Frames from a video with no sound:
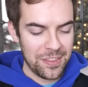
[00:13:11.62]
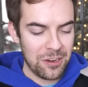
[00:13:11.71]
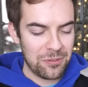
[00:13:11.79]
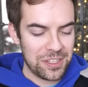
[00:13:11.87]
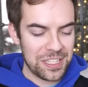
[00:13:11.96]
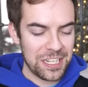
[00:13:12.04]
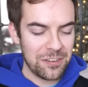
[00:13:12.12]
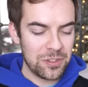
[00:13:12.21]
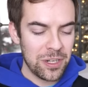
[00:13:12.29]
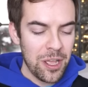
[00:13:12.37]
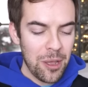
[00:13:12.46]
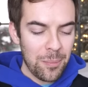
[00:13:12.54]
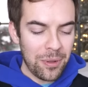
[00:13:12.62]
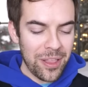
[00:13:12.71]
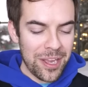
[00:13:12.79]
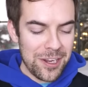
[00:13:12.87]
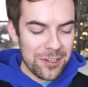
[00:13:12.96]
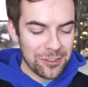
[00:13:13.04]
and they received
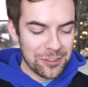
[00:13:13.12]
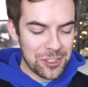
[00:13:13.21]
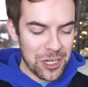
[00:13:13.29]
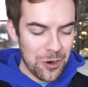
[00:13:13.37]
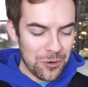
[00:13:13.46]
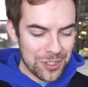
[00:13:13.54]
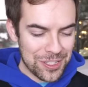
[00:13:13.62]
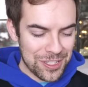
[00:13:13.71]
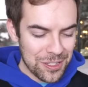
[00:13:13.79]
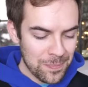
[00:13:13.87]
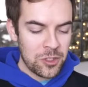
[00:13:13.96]
millennial jokes.